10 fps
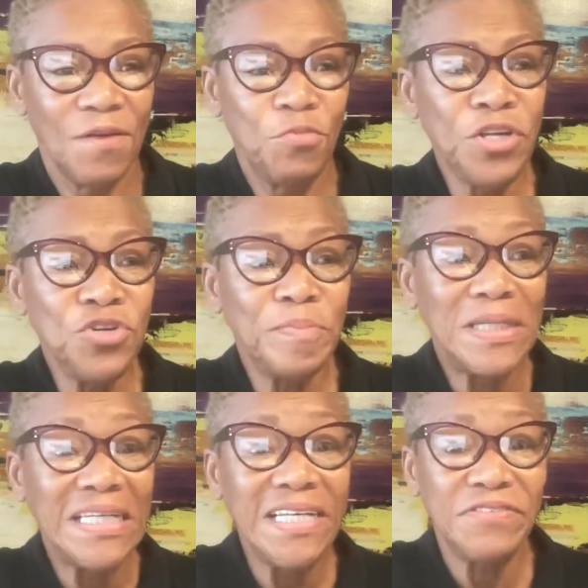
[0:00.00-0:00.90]
What are your
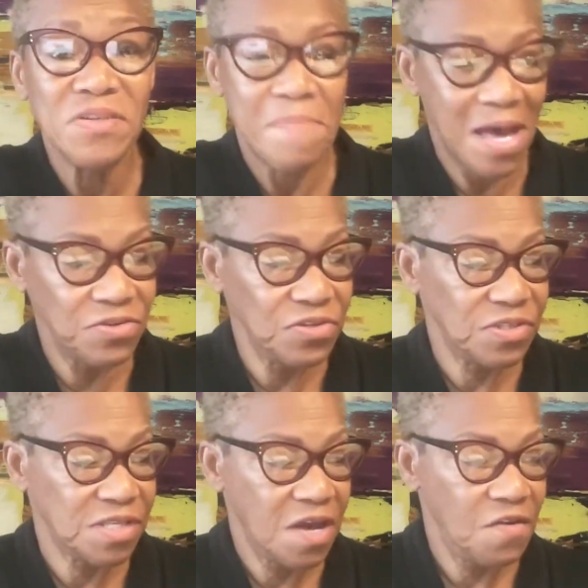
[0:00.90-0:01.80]
beliefs about
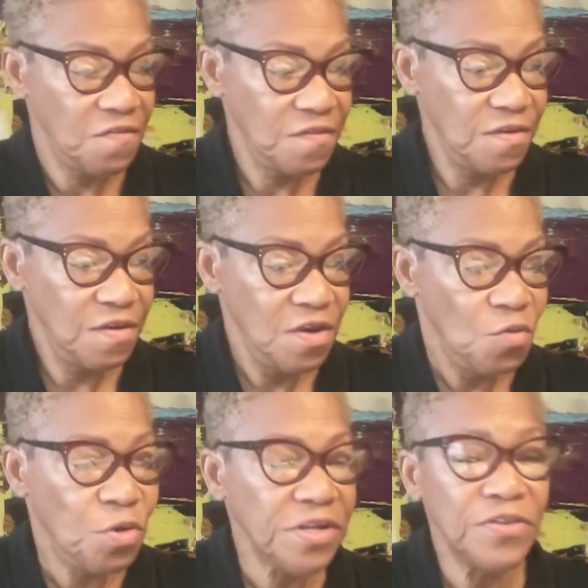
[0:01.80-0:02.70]
yourself?
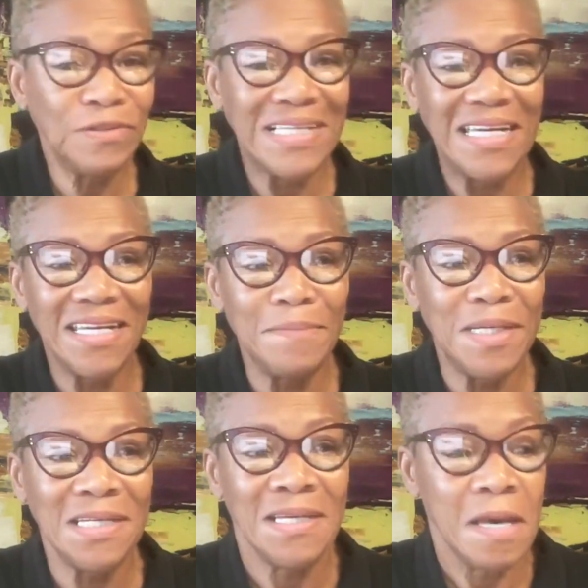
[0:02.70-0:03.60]
What are those
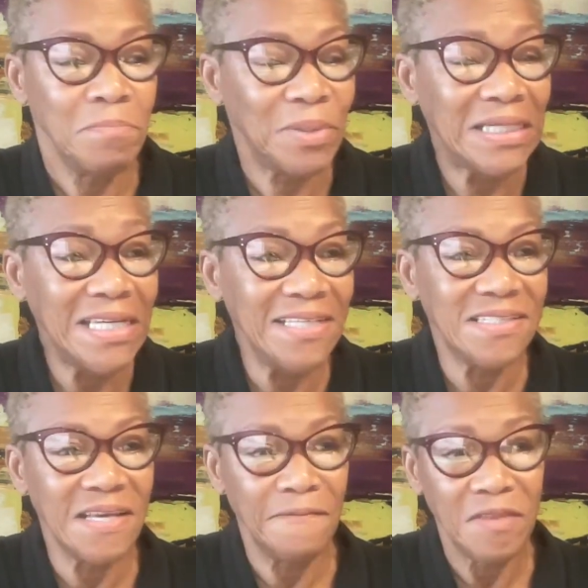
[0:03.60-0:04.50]
limiting beliefs
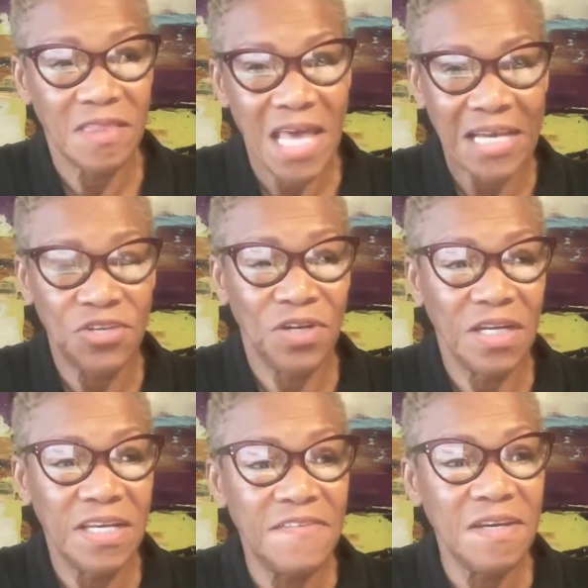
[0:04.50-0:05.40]
that you're
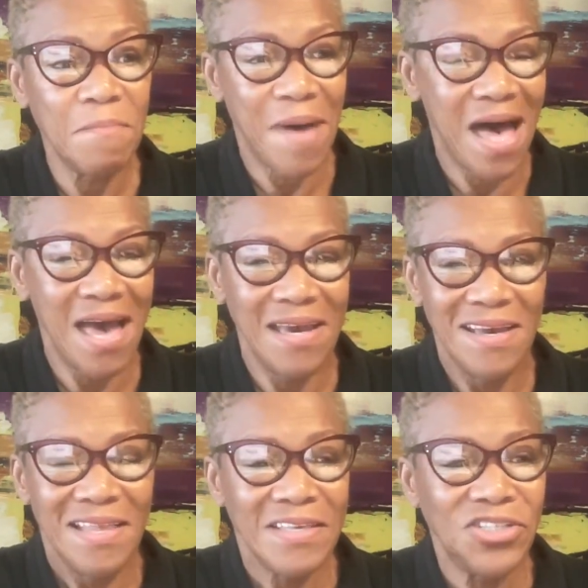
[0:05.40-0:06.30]
living by
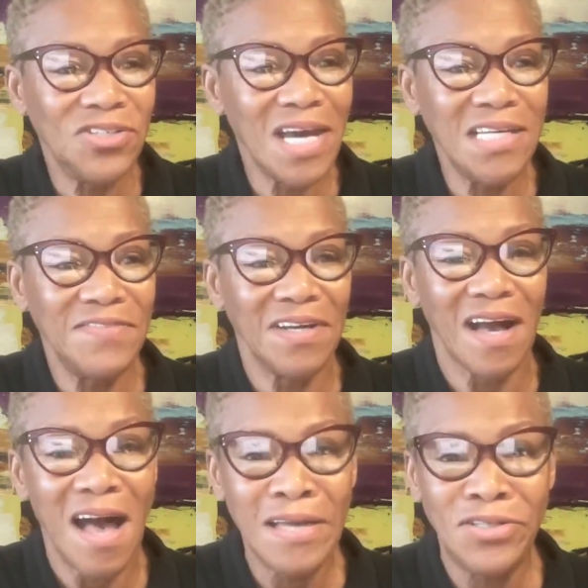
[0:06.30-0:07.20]
that you're not even
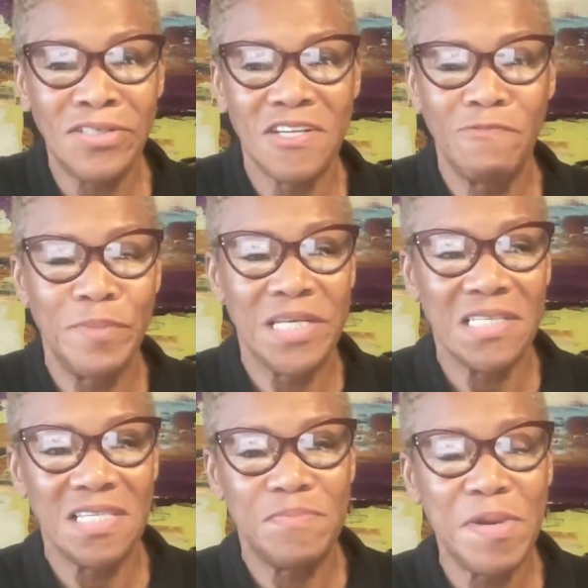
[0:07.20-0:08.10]
conscious of
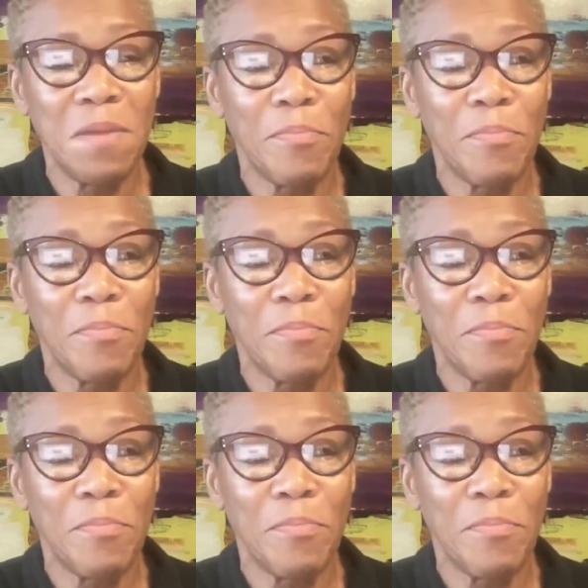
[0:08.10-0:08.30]
because it's been